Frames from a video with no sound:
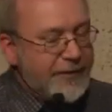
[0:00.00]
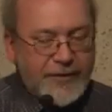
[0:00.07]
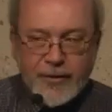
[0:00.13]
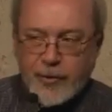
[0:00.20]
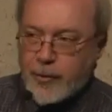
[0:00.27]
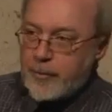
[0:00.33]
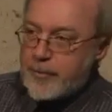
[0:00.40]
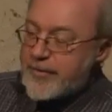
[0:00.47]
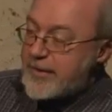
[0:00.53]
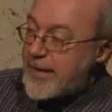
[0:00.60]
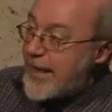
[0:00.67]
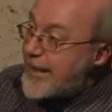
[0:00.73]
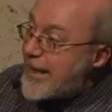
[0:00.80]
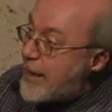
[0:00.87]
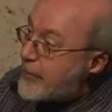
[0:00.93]
of tombs
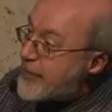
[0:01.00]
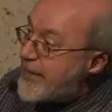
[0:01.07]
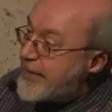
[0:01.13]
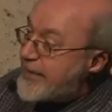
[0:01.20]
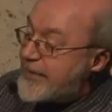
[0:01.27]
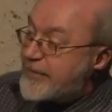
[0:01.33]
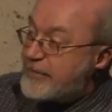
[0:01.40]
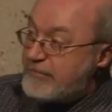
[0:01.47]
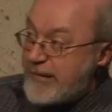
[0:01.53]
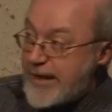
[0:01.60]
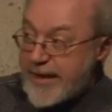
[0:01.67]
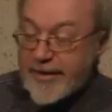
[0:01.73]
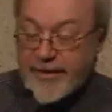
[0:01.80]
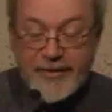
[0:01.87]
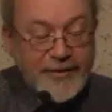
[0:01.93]
laid out in
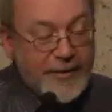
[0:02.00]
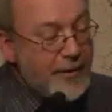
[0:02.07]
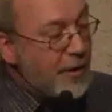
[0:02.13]
streets